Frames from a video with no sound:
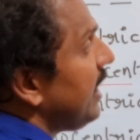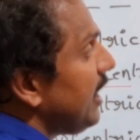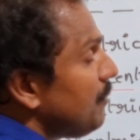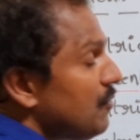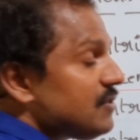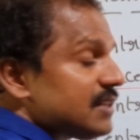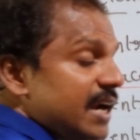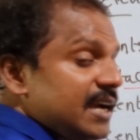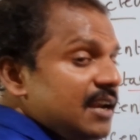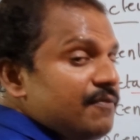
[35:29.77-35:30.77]
it moves
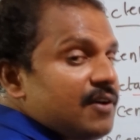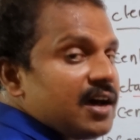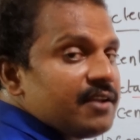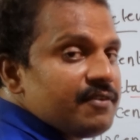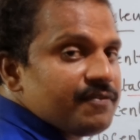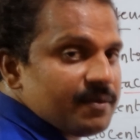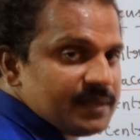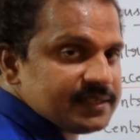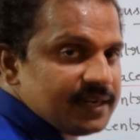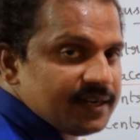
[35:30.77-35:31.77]
slightly far away from the
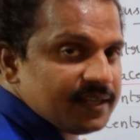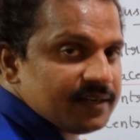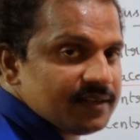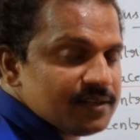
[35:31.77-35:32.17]
center.